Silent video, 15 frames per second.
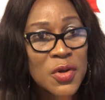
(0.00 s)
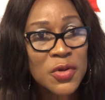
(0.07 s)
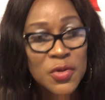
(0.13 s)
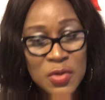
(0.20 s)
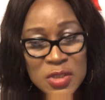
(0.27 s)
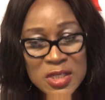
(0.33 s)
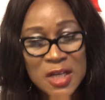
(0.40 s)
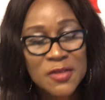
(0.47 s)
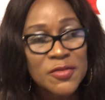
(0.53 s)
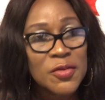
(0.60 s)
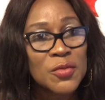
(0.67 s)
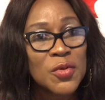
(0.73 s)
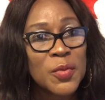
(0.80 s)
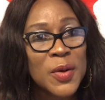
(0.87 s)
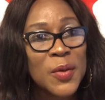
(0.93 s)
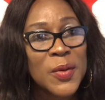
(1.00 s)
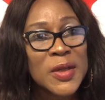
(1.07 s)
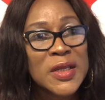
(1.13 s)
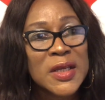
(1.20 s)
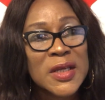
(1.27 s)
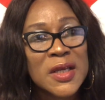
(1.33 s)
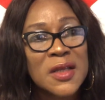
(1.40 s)
You start from number 1
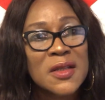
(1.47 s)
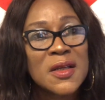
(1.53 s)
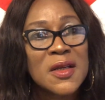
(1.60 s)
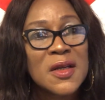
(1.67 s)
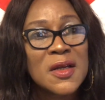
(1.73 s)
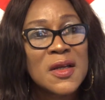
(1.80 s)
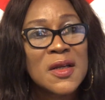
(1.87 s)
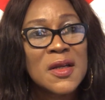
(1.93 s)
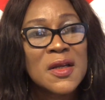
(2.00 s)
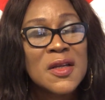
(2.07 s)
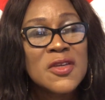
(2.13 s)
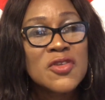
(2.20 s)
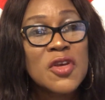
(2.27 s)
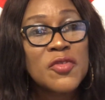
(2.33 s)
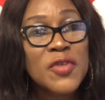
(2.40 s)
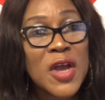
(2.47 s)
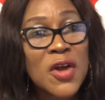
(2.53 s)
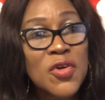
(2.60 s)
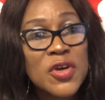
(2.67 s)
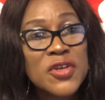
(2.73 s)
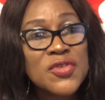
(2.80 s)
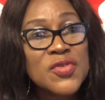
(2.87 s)
again. So if you are
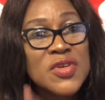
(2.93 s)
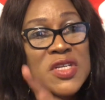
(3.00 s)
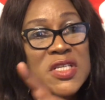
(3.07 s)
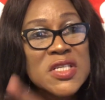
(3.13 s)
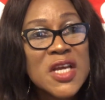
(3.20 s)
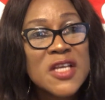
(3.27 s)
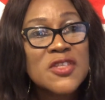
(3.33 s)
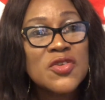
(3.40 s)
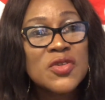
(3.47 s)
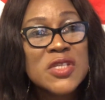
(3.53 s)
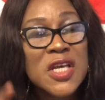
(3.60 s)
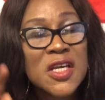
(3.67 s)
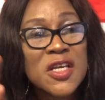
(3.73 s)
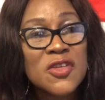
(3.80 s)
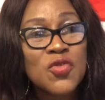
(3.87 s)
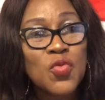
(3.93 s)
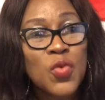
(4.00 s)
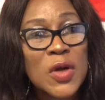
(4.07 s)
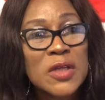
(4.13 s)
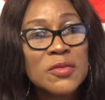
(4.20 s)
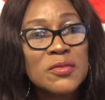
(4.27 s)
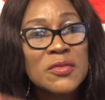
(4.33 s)
going through the stairs, you take it
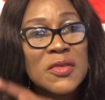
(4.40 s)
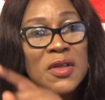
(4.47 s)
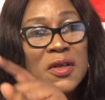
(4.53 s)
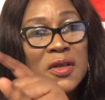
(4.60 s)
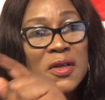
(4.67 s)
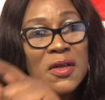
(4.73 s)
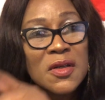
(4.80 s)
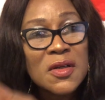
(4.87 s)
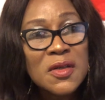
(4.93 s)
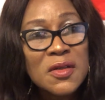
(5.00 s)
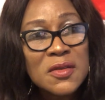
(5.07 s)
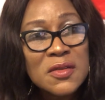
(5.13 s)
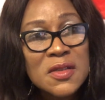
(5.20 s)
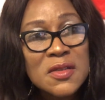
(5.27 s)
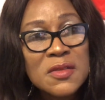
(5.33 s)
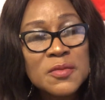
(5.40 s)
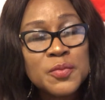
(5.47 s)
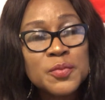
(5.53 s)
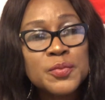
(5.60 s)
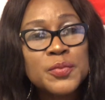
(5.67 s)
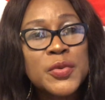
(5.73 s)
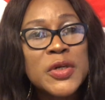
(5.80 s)
1
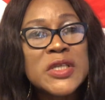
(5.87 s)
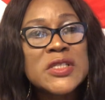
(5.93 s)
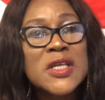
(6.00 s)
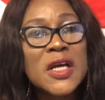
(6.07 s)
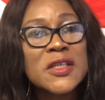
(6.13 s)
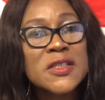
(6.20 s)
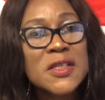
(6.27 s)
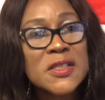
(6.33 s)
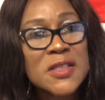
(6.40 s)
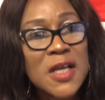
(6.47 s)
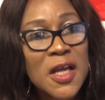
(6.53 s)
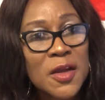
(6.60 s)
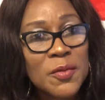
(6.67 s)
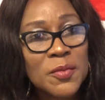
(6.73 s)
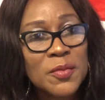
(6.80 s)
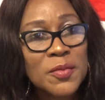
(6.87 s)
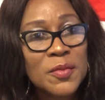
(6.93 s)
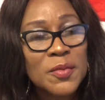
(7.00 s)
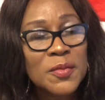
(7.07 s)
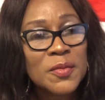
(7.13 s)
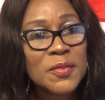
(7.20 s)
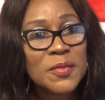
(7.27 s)
point at a time.
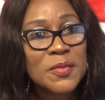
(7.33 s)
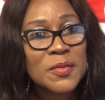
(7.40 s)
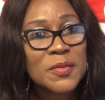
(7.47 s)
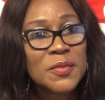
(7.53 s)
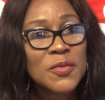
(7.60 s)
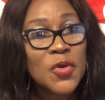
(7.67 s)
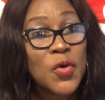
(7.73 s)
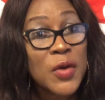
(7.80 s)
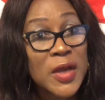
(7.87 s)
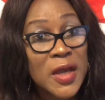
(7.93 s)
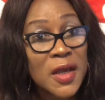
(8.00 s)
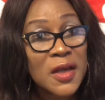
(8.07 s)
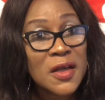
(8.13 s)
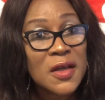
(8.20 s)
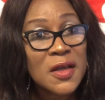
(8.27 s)
Okay?